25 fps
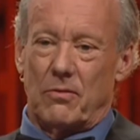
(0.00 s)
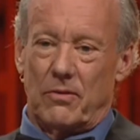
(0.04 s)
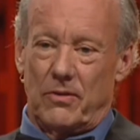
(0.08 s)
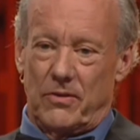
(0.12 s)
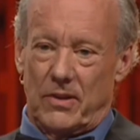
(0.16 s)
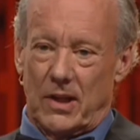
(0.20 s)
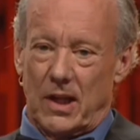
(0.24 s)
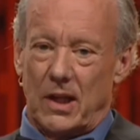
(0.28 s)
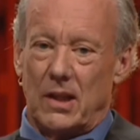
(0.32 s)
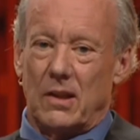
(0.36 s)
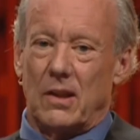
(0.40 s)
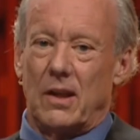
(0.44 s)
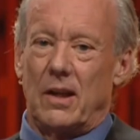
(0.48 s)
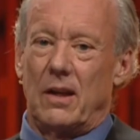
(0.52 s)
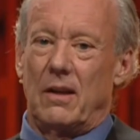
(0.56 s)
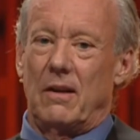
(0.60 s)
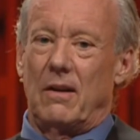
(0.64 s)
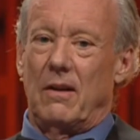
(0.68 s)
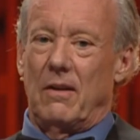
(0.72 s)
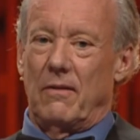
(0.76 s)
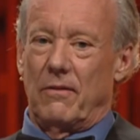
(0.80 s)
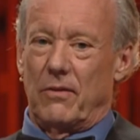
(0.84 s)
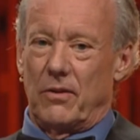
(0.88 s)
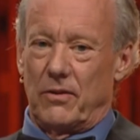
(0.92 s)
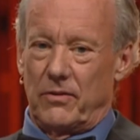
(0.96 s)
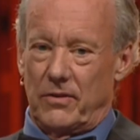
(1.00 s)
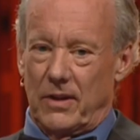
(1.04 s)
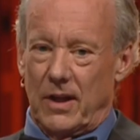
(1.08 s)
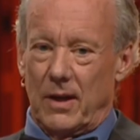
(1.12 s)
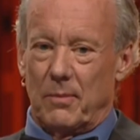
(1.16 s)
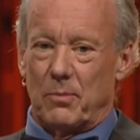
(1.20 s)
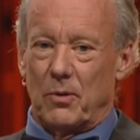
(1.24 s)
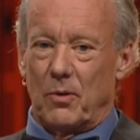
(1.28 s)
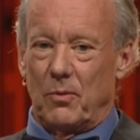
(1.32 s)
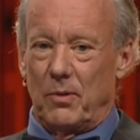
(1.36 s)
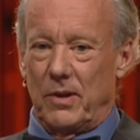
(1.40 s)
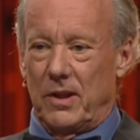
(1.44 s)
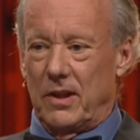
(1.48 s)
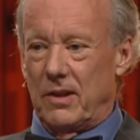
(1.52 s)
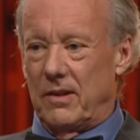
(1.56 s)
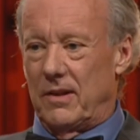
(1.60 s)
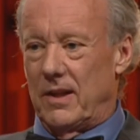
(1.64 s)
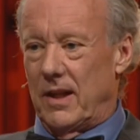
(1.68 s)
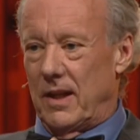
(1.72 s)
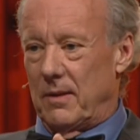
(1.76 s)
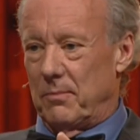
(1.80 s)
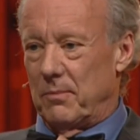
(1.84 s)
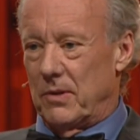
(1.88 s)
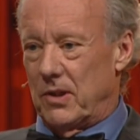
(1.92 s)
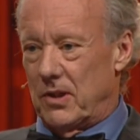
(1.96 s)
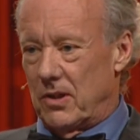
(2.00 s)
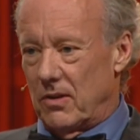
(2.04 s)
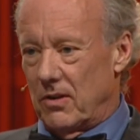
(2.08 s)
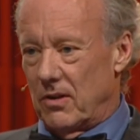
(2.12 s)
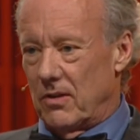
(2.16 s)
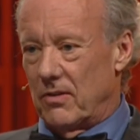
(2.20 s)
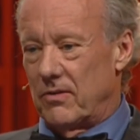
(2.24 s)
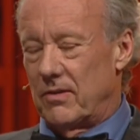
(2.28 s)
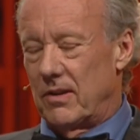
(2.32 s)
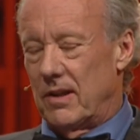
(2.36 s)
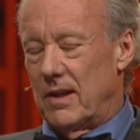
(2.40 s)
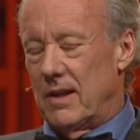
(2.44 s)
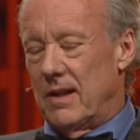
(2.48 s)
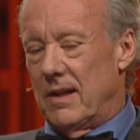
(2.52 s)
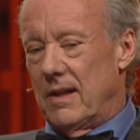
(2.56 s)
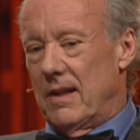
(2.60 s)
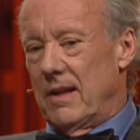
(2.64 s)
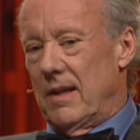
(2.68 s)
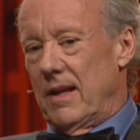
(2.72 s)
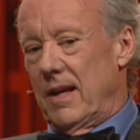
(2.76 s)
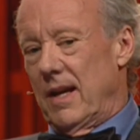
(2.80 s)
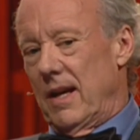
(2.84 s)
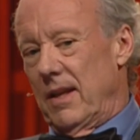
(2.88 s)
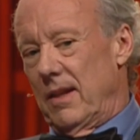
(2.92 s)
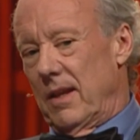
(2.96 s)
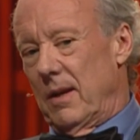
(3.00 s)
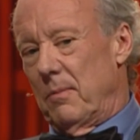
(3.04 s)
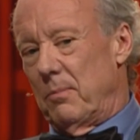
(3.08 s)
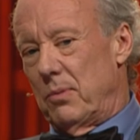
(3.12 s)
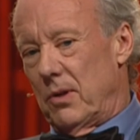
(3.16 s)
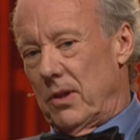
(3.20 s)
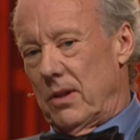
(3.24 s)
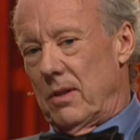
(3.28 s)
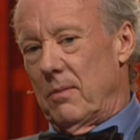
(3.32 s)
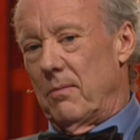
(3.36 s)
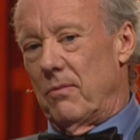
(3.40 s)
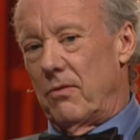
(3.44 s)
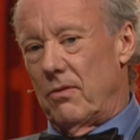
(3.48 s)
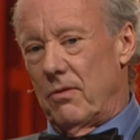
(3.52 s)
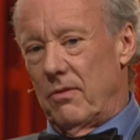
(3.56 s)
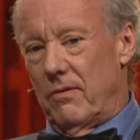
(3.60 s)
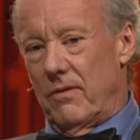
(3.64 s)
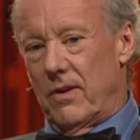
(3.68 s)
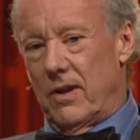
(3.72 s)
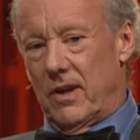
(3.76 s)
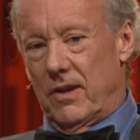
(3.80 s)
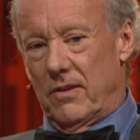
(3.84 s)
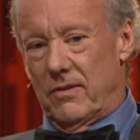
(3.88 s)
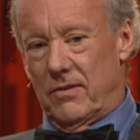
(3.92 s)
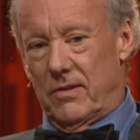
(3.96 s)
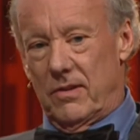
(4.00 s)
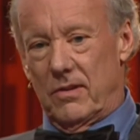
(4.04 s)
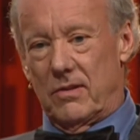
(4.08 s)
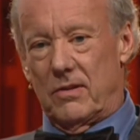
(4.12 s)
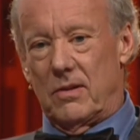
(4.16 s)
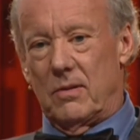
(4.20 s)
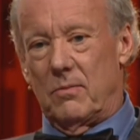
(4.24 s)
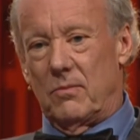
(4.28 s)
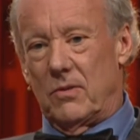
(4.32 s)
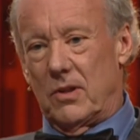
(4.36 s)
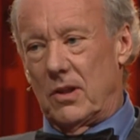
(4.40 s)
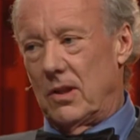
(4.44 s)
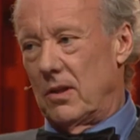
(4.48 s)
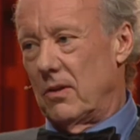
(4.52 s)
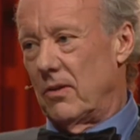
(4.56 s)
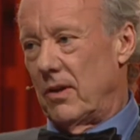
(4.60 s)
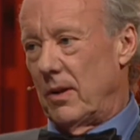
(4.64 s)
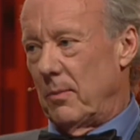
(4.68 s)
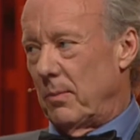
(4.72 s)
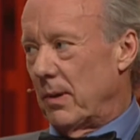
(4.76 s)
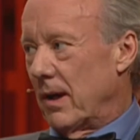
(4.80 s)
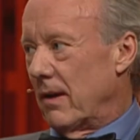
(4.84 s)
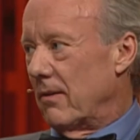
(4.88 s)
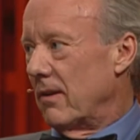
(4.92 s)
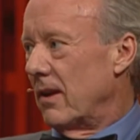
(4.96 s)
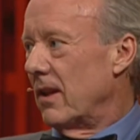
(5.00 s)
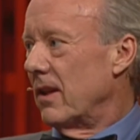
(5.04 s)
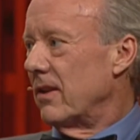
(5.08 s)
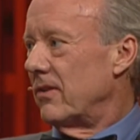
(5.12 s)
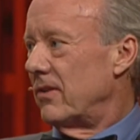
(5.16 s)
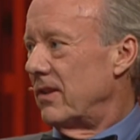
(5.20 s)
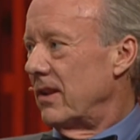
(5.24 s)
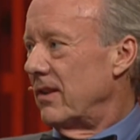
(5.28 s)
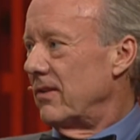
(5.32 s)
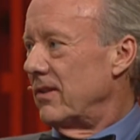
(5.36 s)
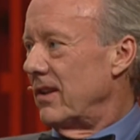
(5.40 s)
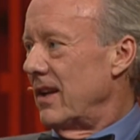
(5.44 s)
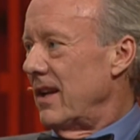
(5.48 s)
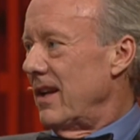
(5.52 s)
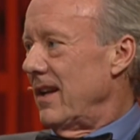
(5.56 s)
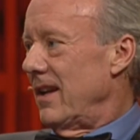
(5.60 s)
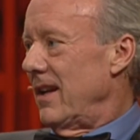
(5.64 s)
recycling, for example. We can take materials and then put them through various systems, including pyrolysis,